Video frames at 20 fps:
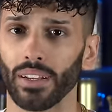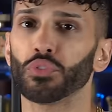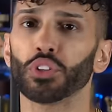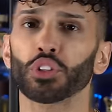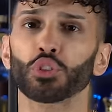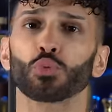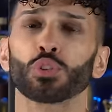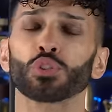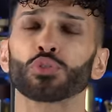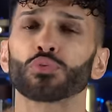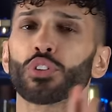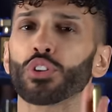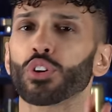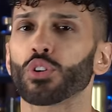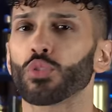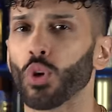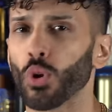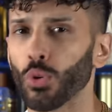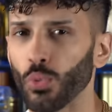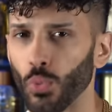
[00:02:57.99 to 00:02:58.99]
This one's for the
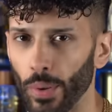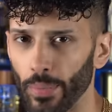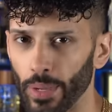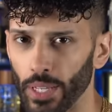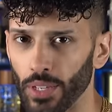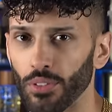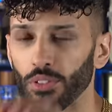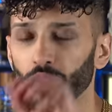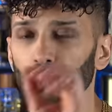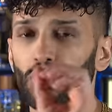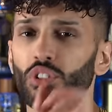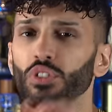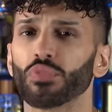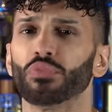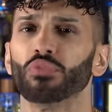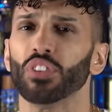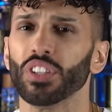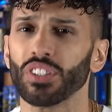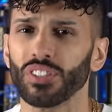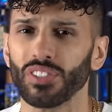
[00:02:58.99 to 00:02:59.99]
grown women, the
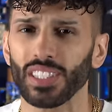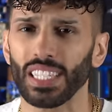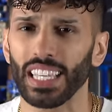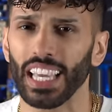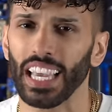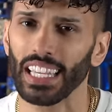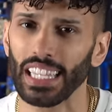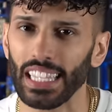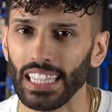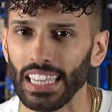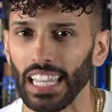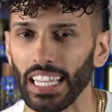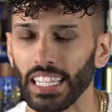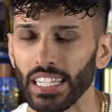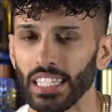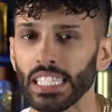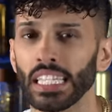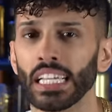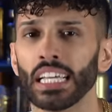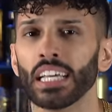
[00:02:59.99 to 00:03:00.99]
sophisticated
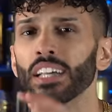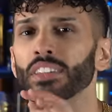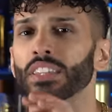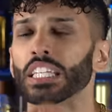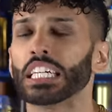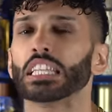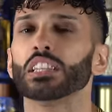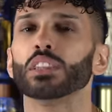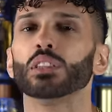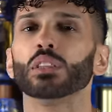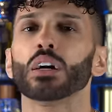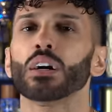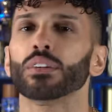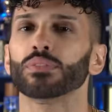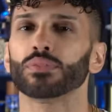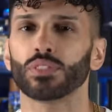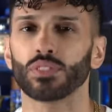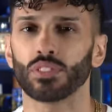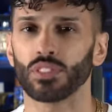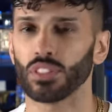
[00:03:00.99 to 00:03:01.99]
lady that
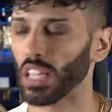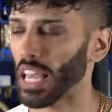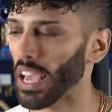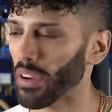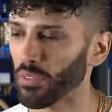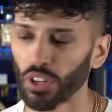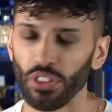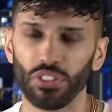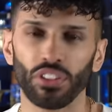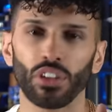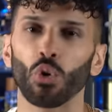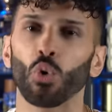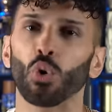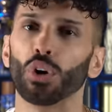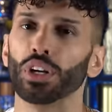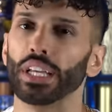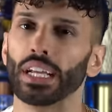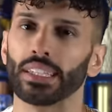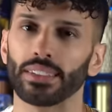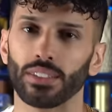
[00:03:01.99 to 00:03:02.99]
loves everything
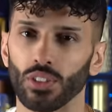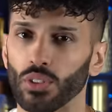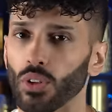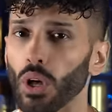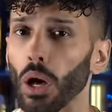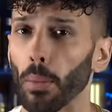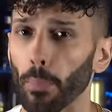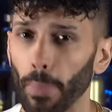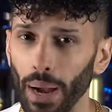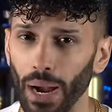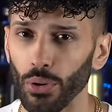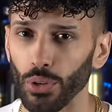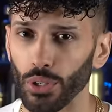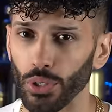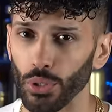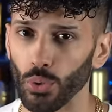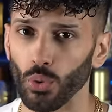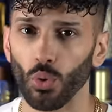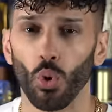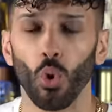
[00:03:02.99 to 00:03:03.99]
oriental about
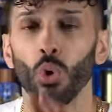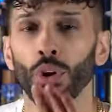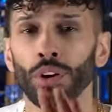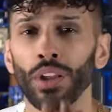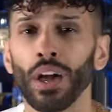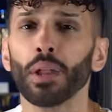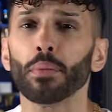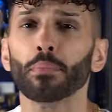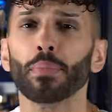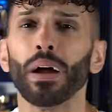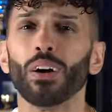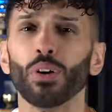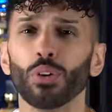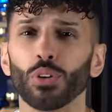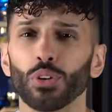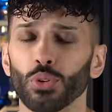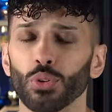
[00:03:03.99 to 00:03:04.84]
you, or not about